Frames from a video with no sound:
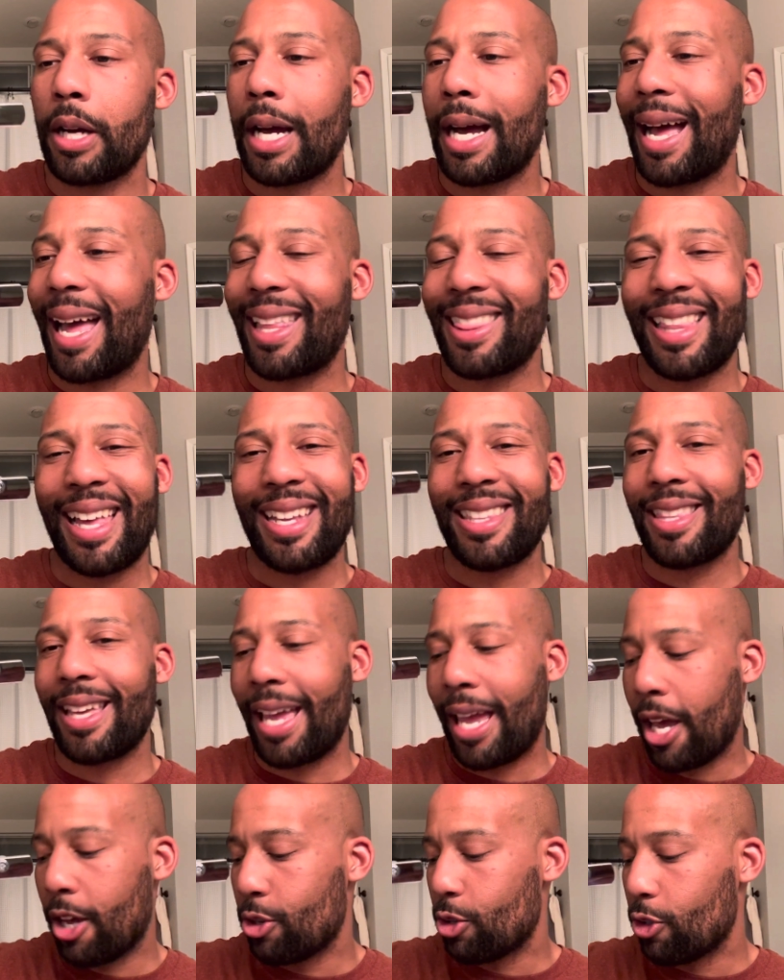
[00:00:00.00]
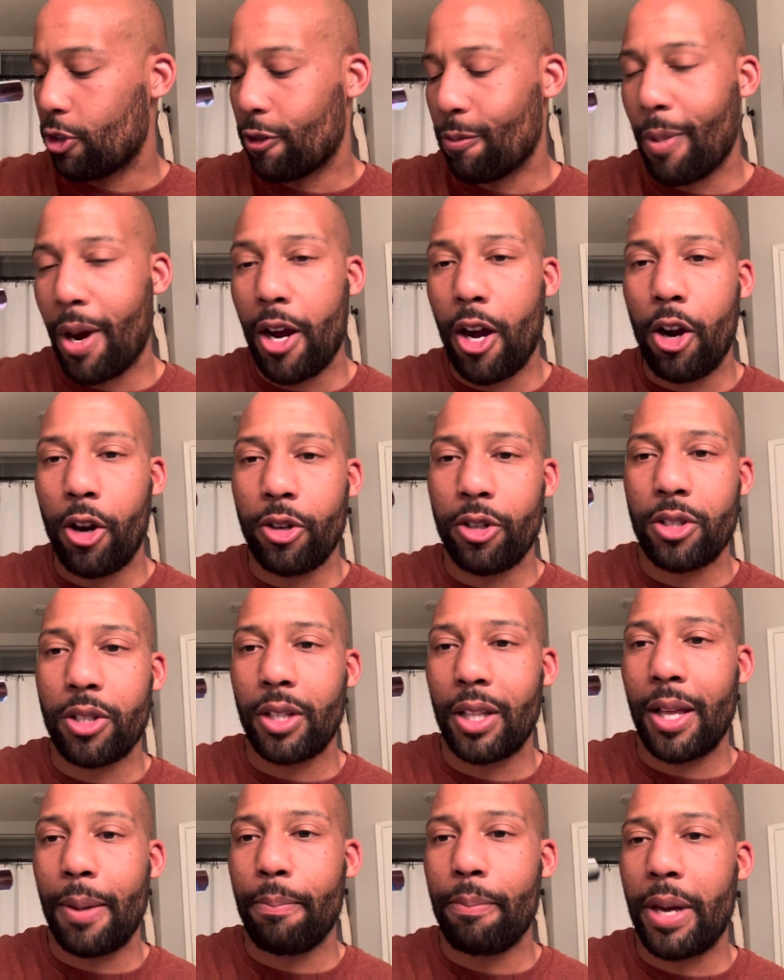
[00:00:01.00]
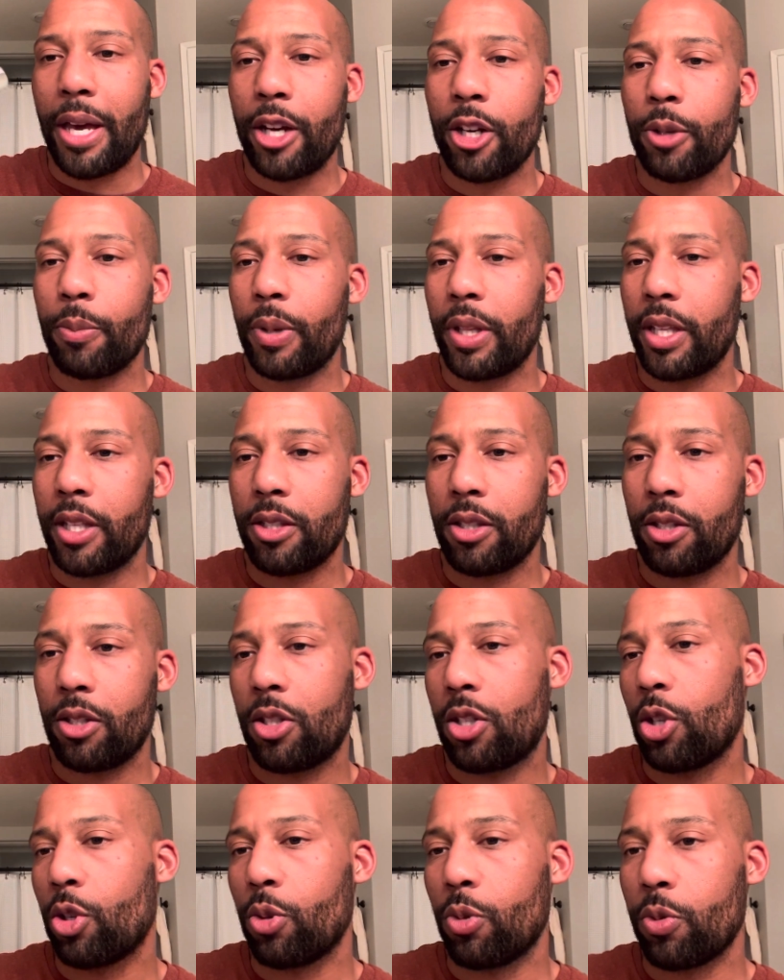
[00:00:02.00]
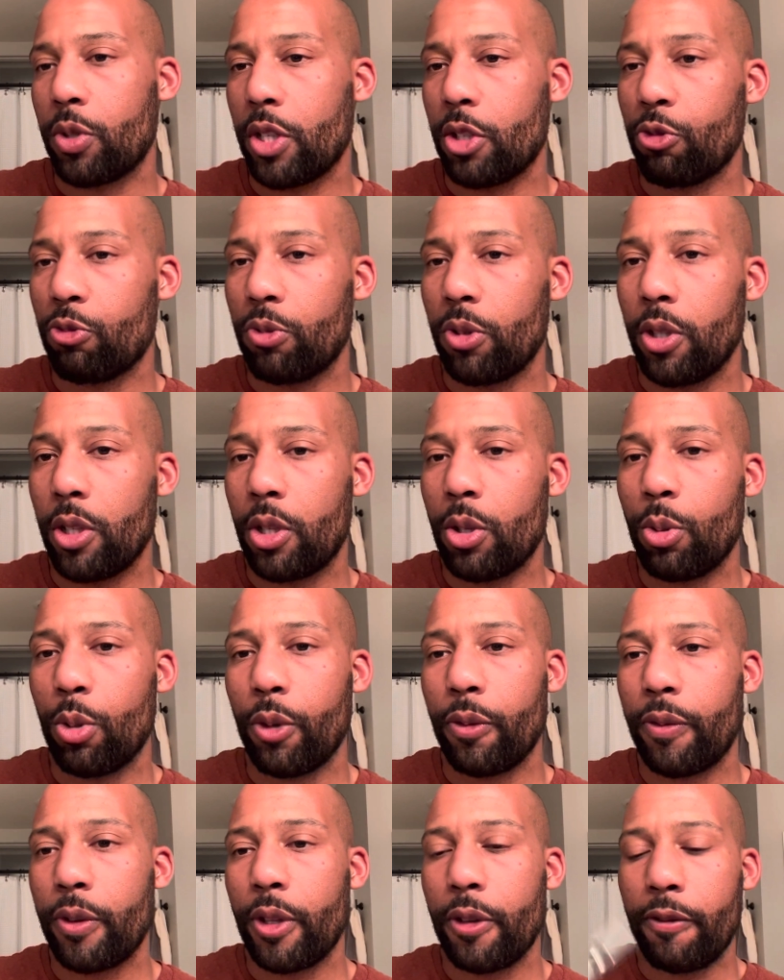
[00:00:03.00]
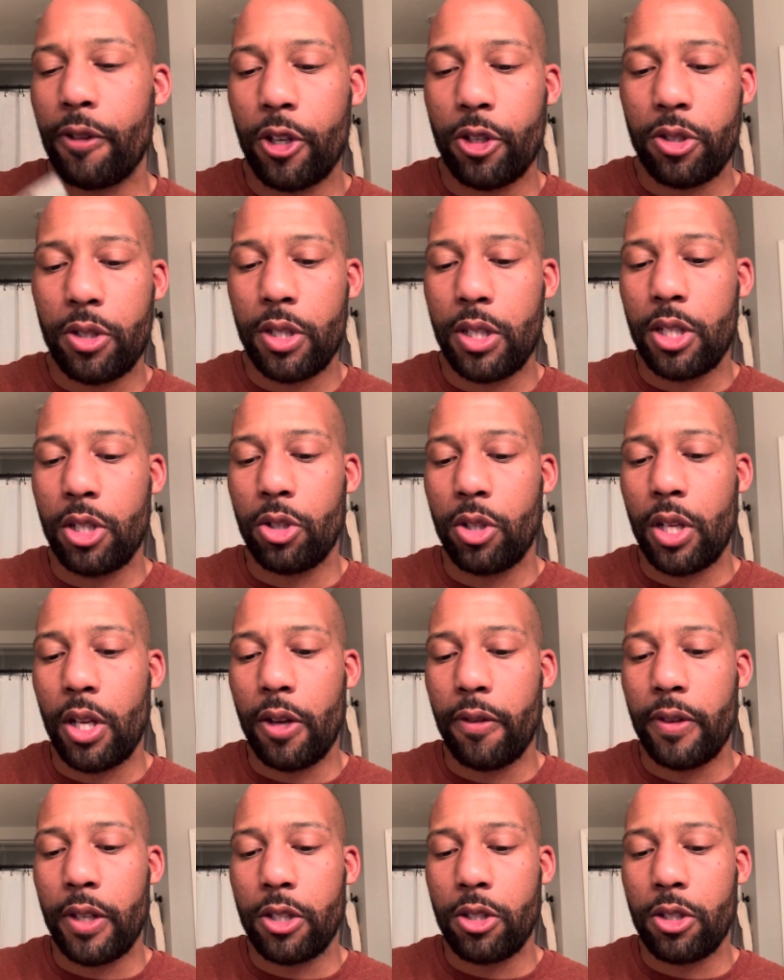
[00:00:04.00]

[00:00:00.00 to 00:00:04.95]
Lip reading: I like the handle of my Artist Club better, but this is still just really cool for the versatility of it.